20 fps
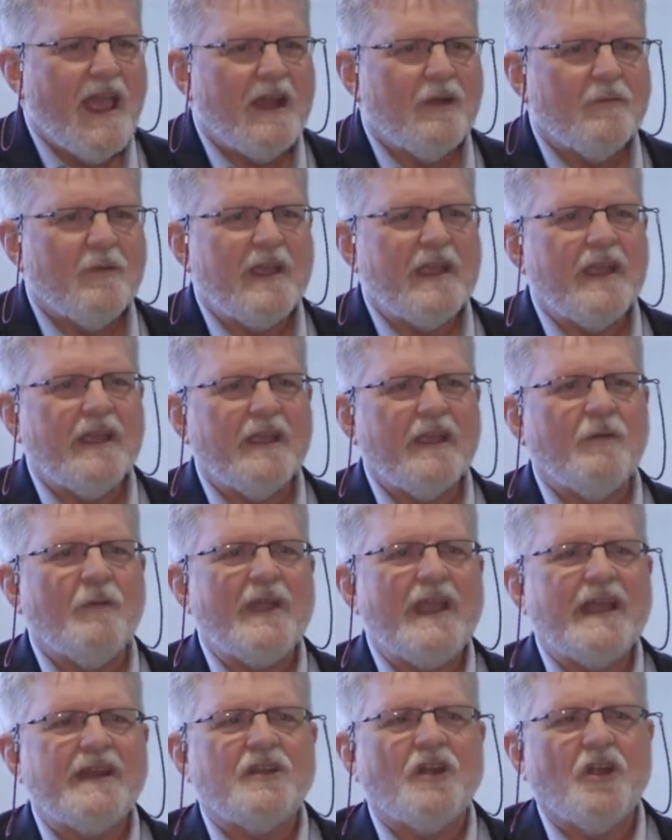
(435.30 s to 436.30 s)
and we,
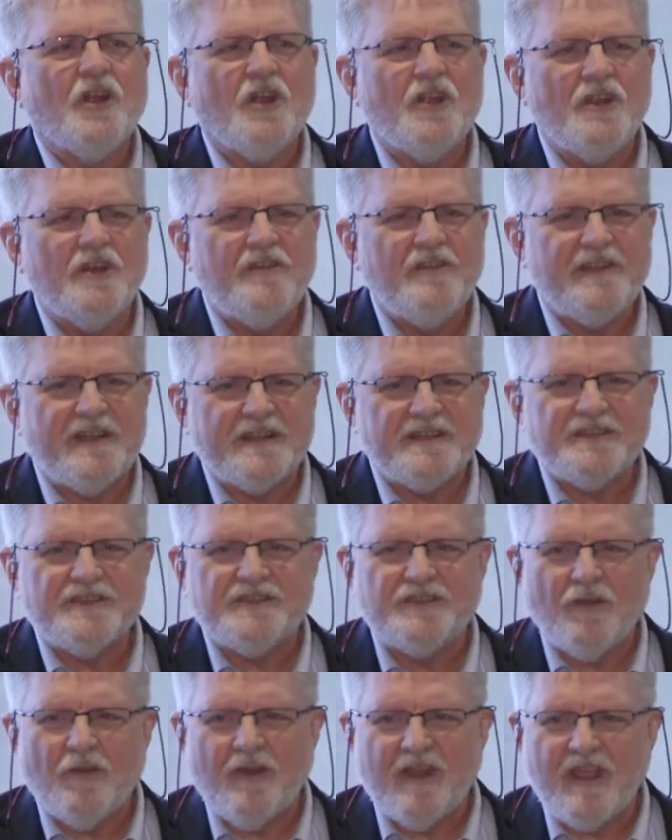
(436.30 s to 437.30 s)
we had heard this
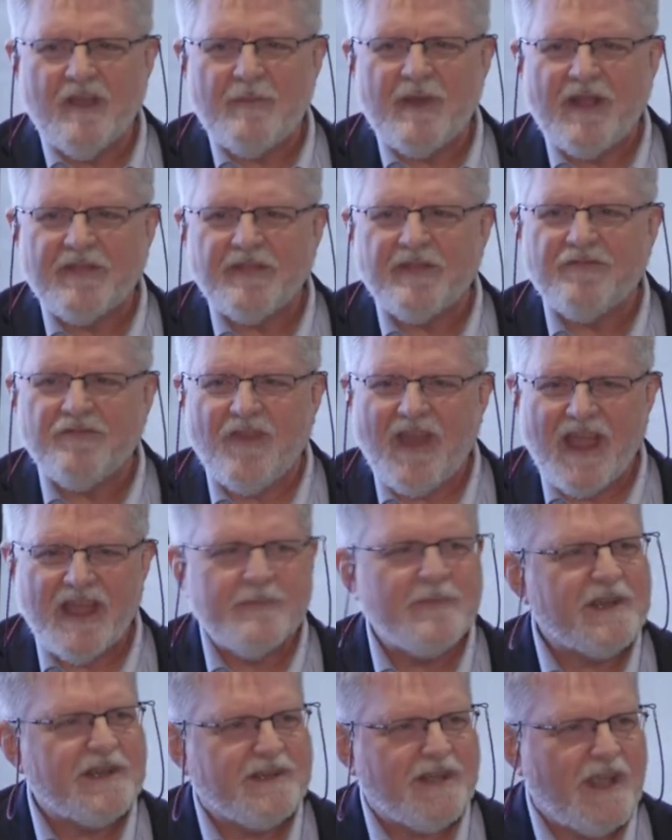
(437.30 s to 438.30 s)
story about the
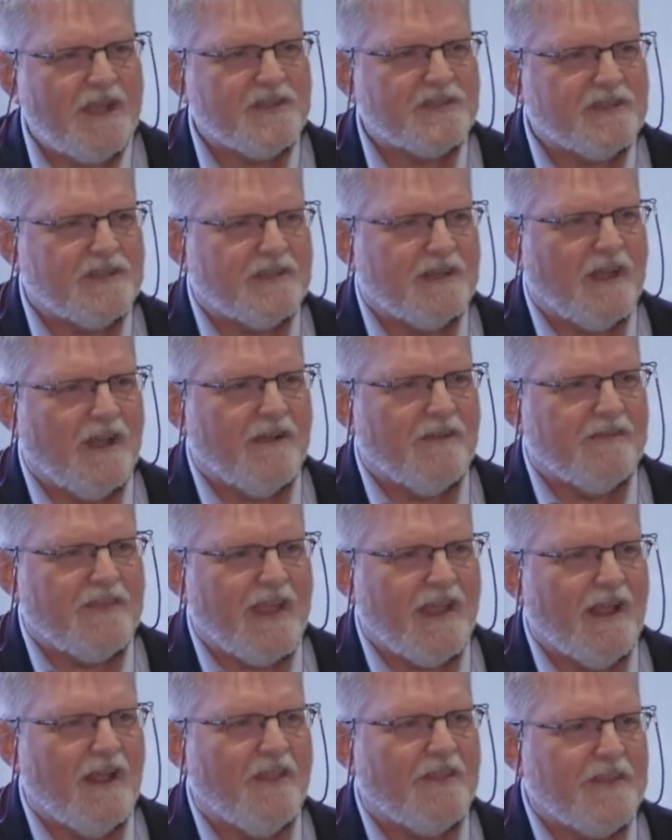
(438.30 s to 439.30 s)
fragmentation of
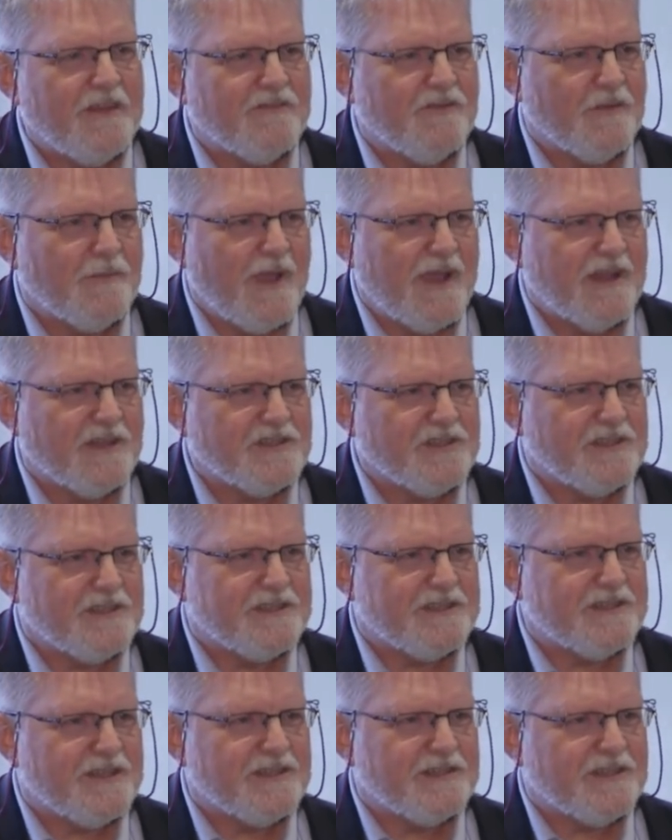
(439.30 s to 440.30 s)
the health information
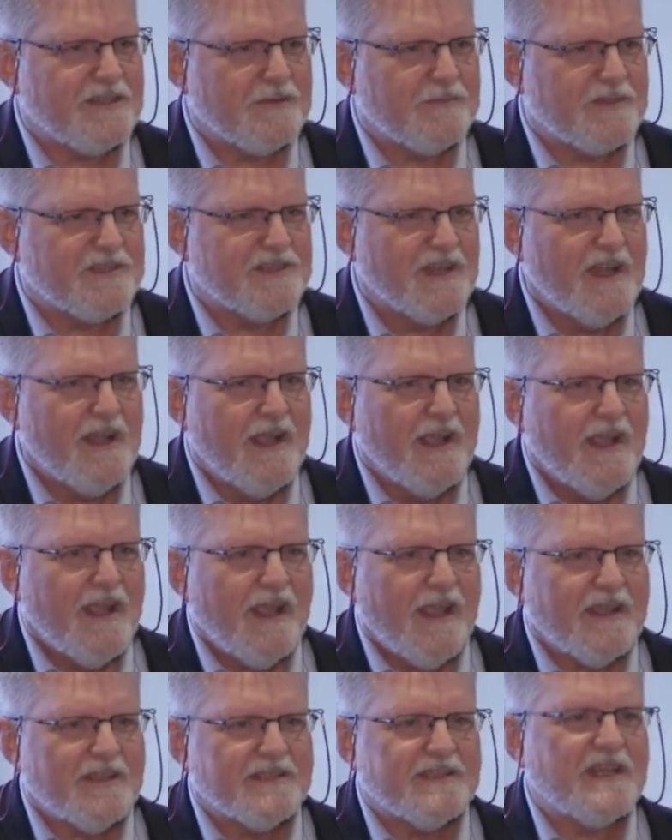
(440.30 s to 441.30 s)
systems
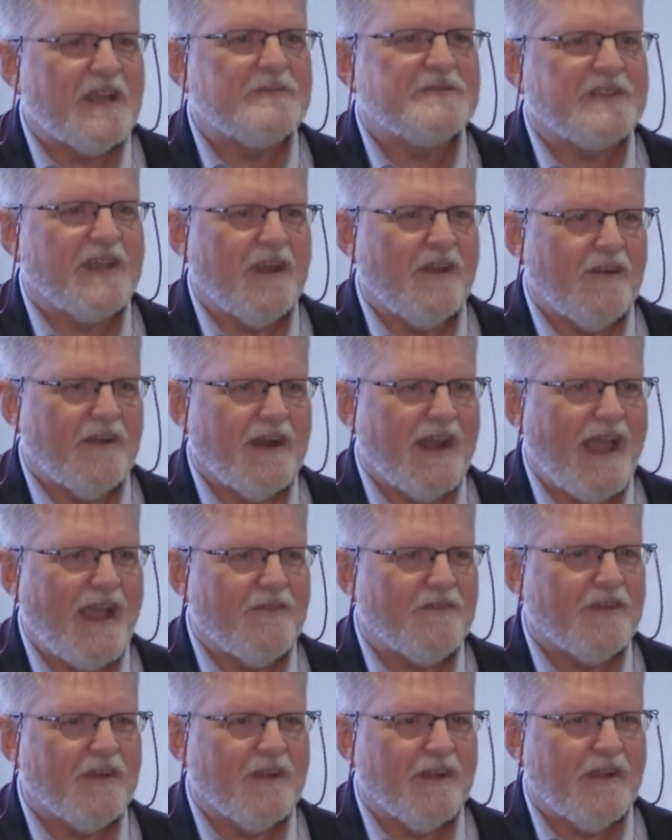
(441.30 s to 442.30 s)
in sub Saharan
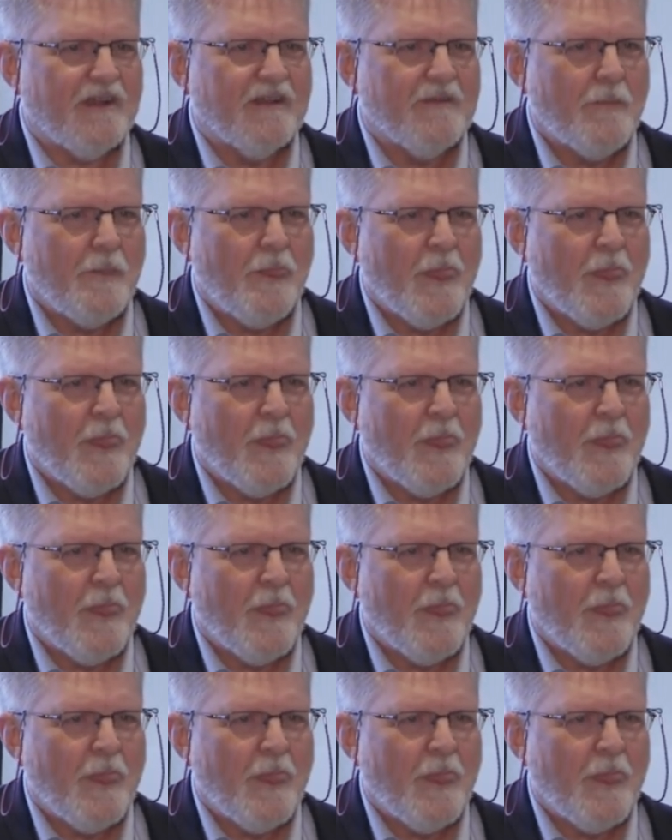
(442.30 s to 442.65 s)
Africa.